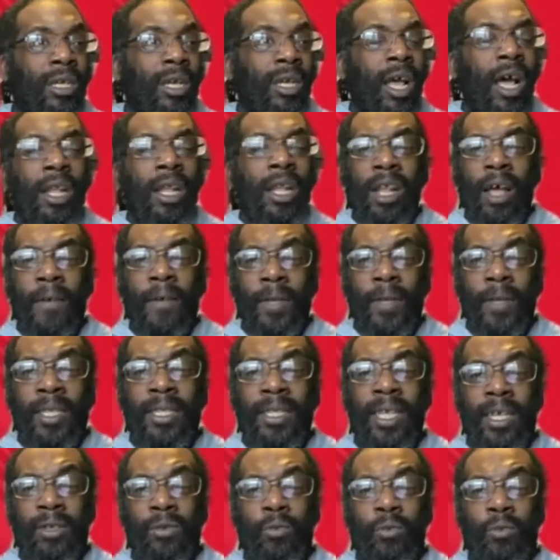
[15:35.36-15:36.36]
another
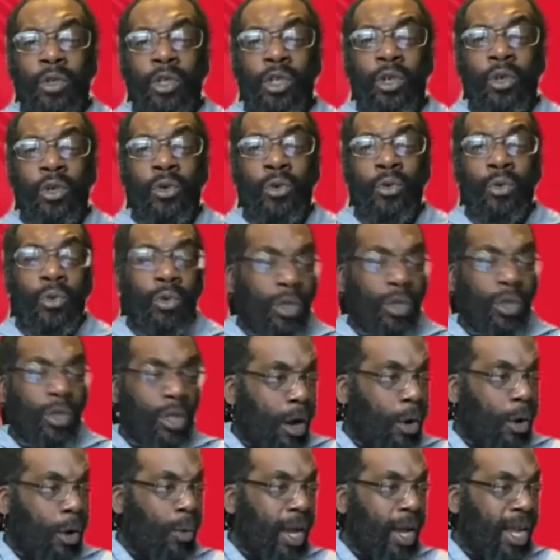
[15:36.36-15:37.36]
signal to the
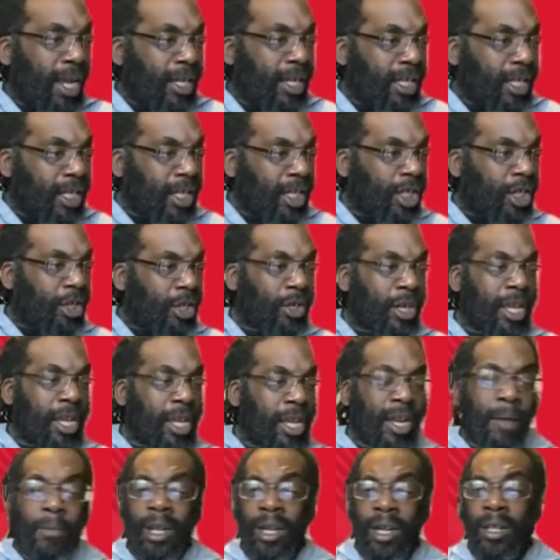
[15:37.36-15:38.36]
whole industry.
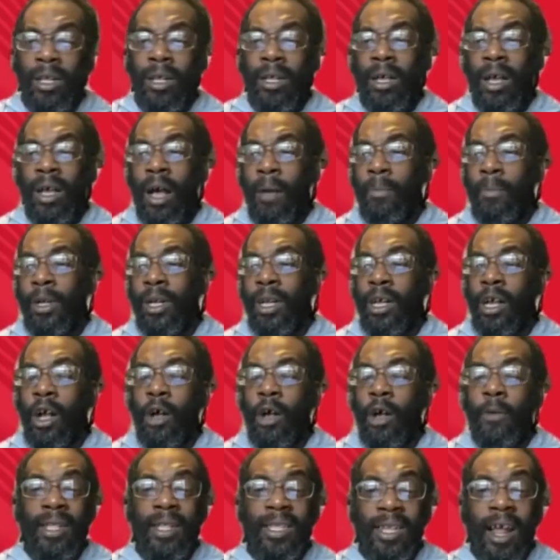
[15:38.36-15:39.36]
And I'm gonna I'm gonna
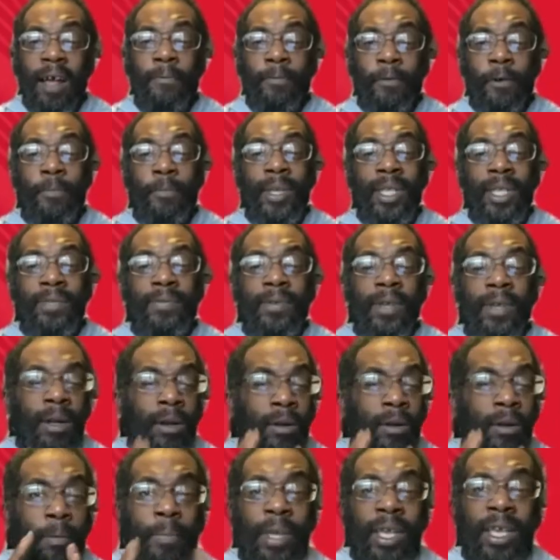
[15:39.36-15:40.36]
go back to the Afrobeats thing.
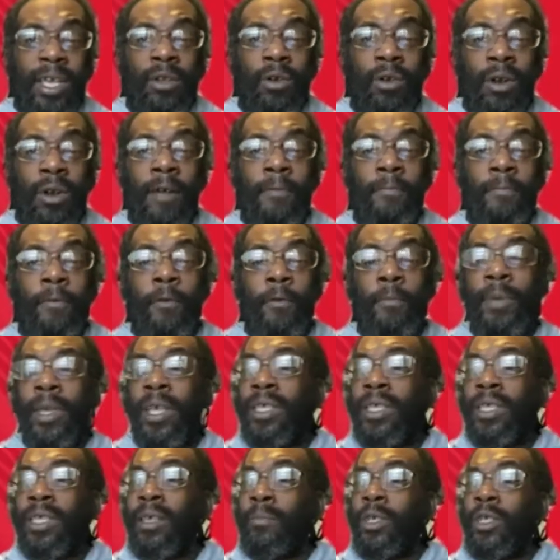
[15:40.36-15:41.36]
I'm not picking on
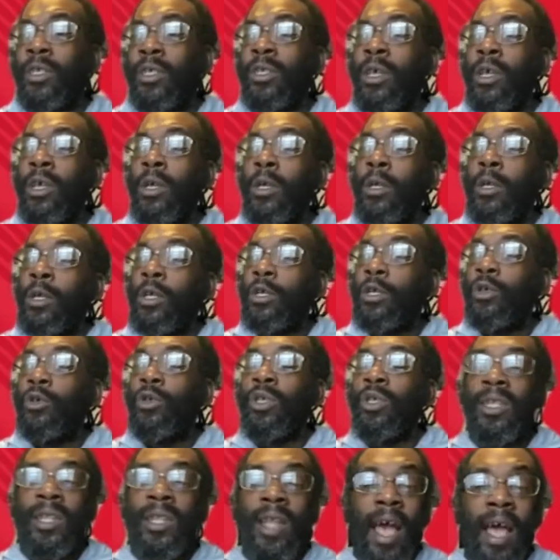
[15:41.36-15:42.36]
Afrobeats. I'm just
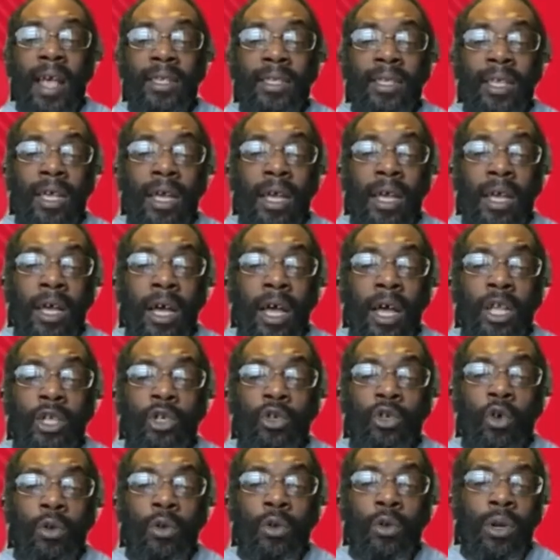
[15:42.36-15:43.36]
using that as a, a
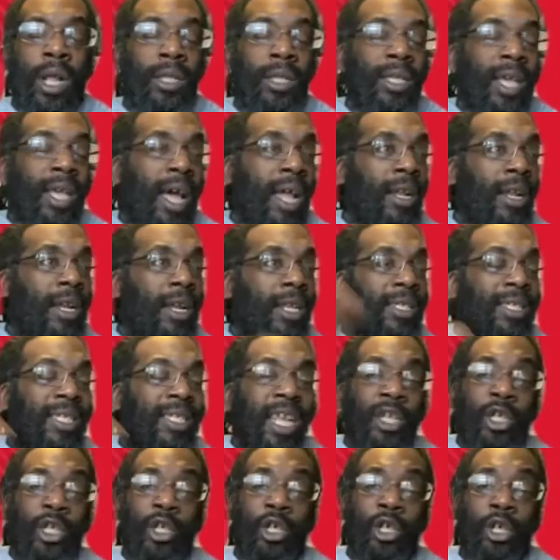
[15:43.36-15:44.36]
genre that's had an
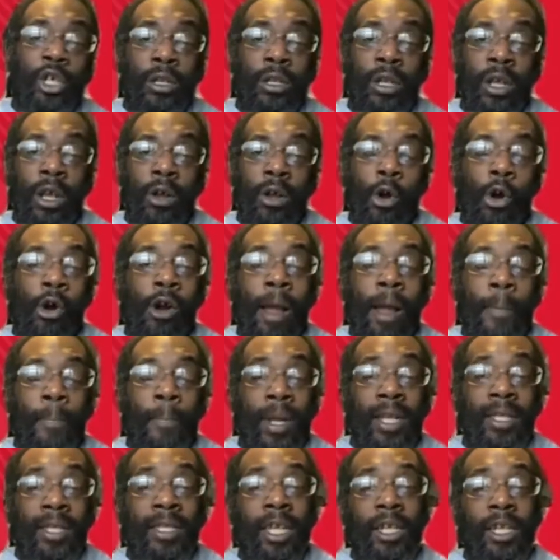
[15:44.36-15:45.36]
ascension,
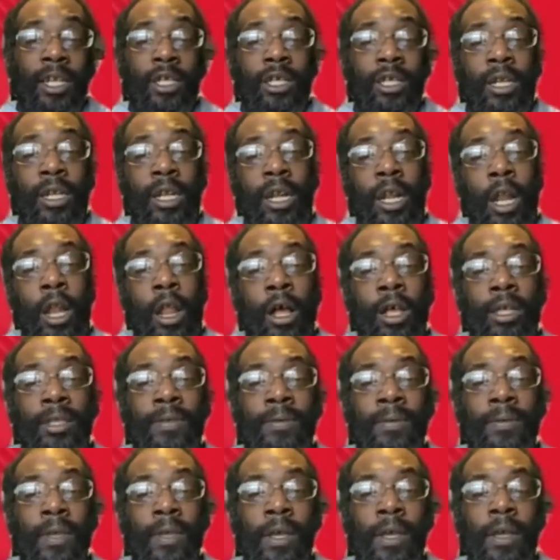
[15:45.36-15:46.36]
rapid ascension in the
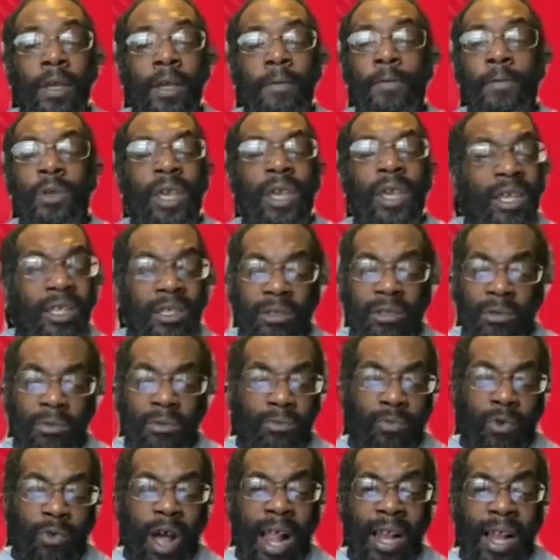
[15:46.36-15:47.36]
last few years,
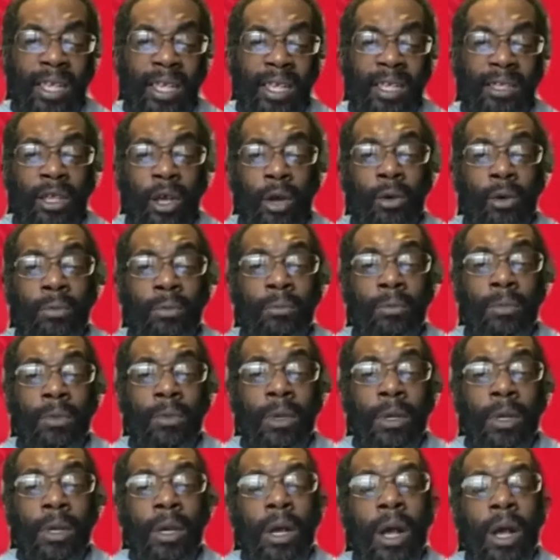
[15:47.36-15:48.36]
rightly so.
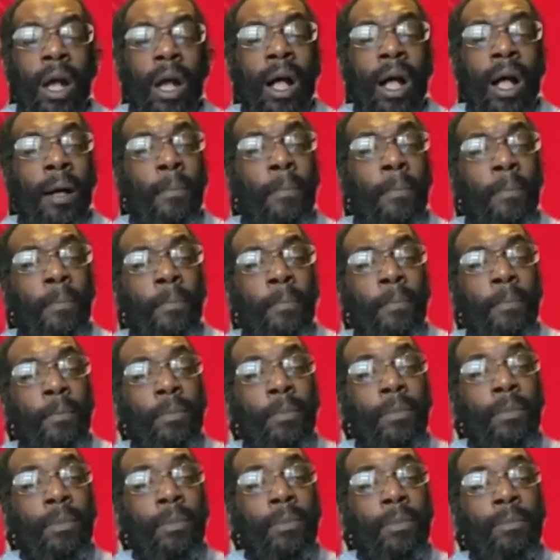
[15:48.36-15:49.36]
Um,
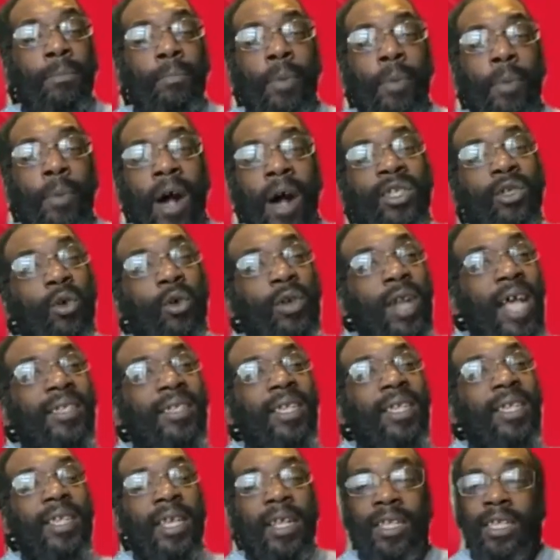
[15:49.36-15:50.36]
but I saw that
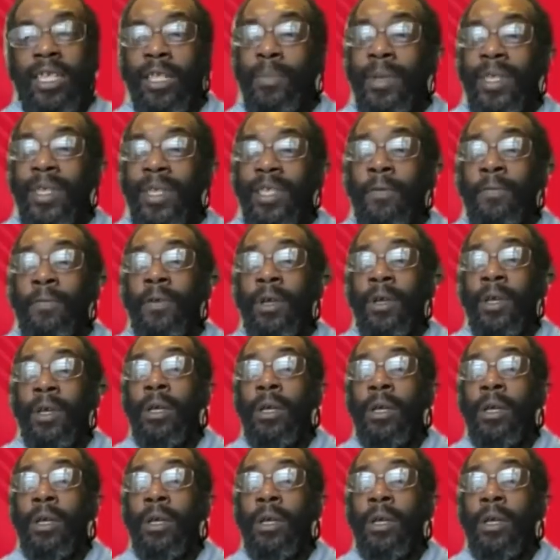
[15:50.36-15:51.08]
as a singer. to myself,